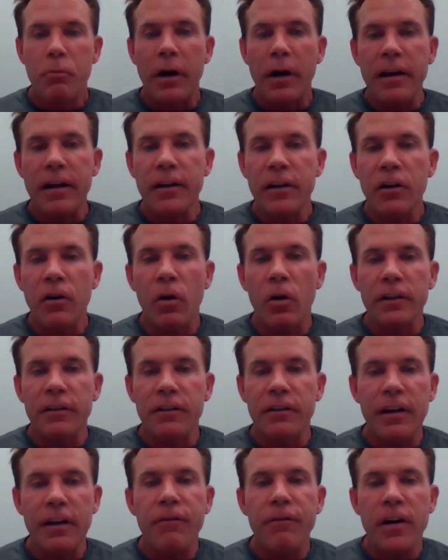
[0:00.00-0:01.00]
But,
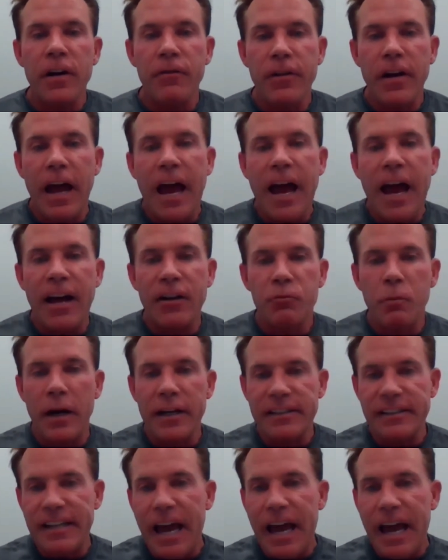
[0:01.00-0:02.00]
it's different if you ask
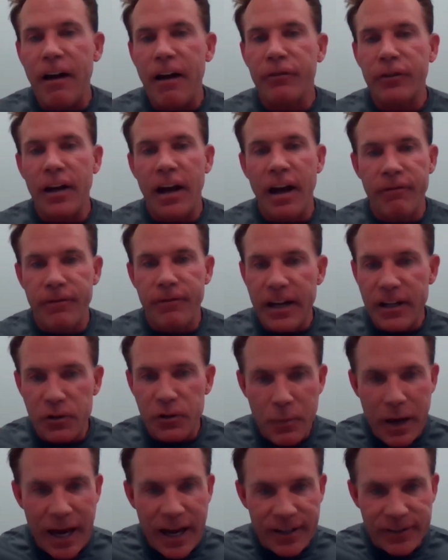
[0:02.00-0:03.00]
my staff to have
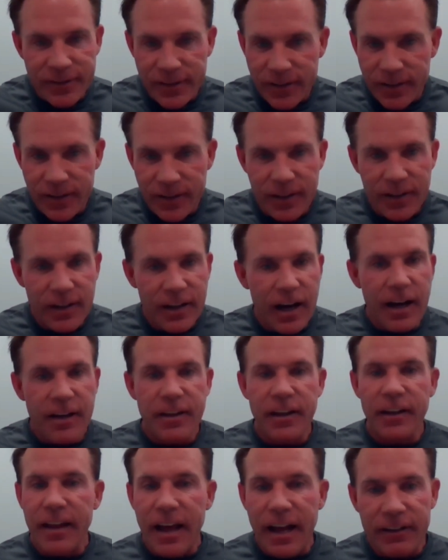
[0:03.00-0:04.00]
face masks. I
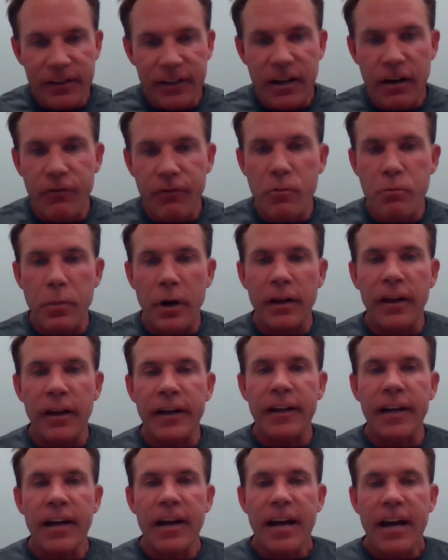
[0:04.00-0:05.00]
think that's different. But
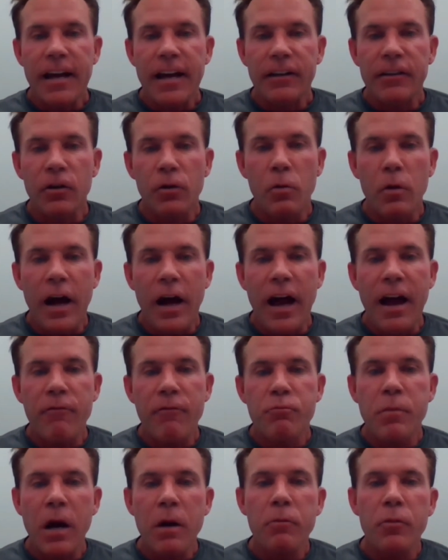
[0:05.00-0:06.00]
like to
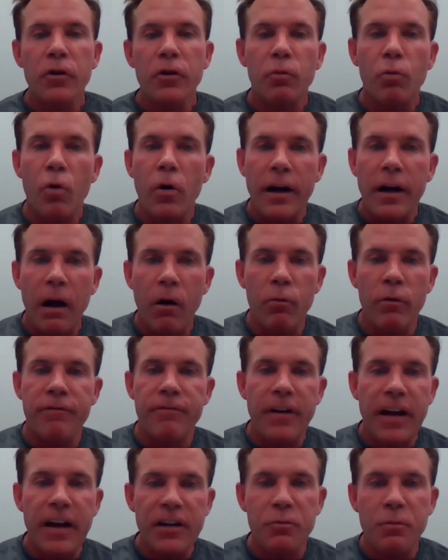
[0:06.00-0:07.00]
have members work out
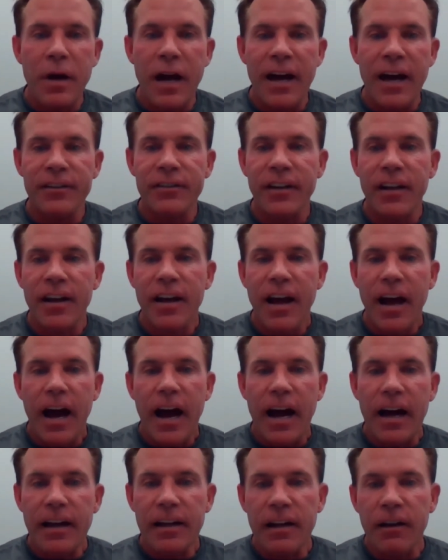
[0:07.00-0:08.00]
with face masks,
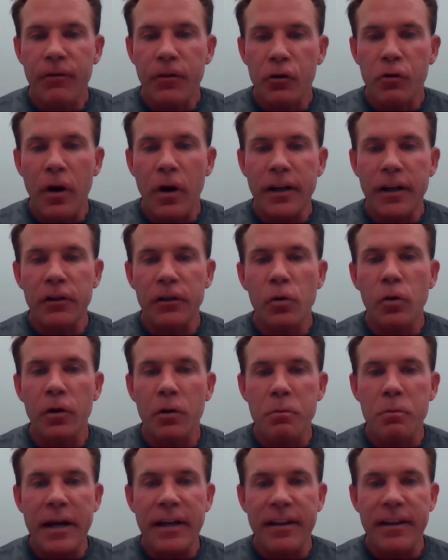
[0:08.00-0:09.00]
if you're trying to do
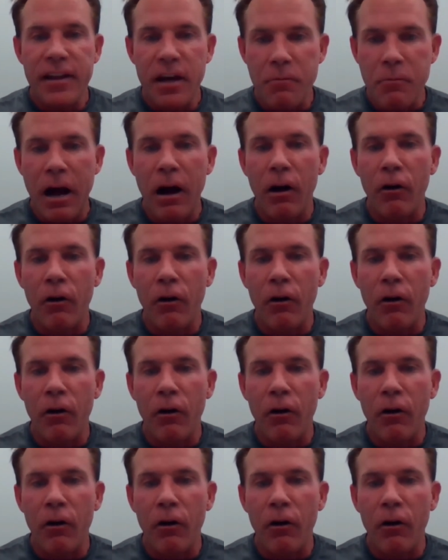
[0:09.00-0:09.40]
it to make them